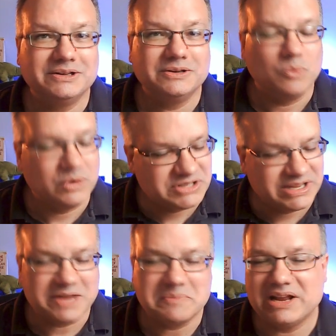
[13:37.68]
once
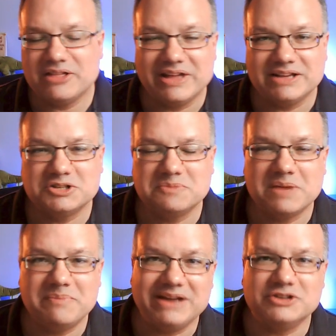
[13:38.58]
again, many thanks to my
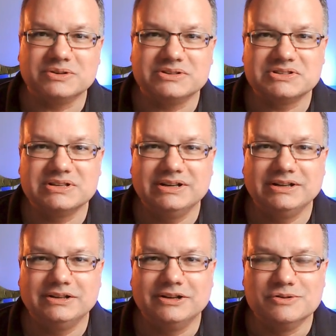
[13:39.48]
patrons
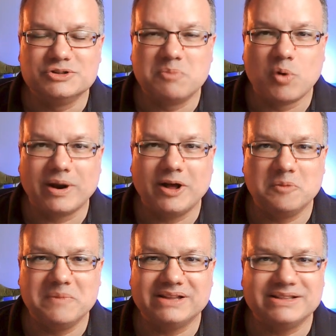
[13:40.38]
whose support help
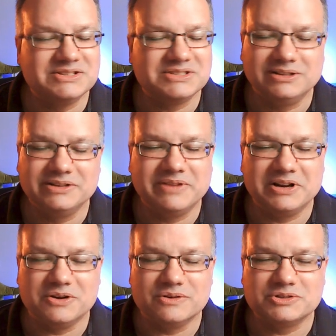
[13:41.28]
make these silly
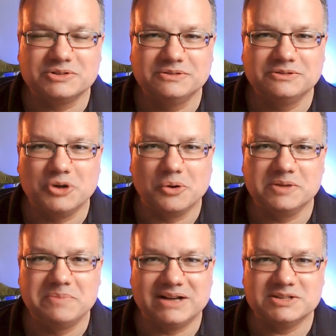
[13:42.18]
videos totally
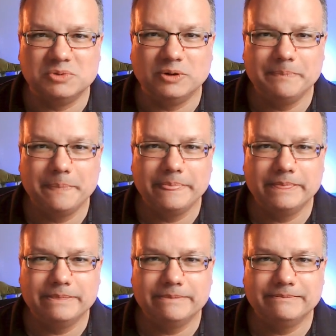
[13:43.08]
possible.
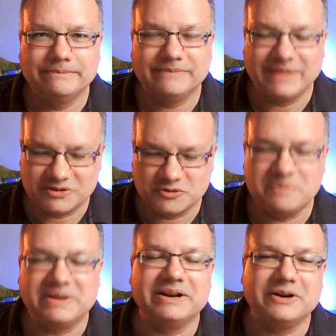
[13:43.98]
Thanks for
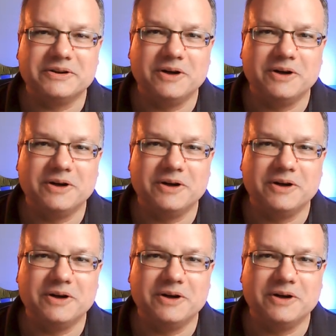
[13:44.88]
being here,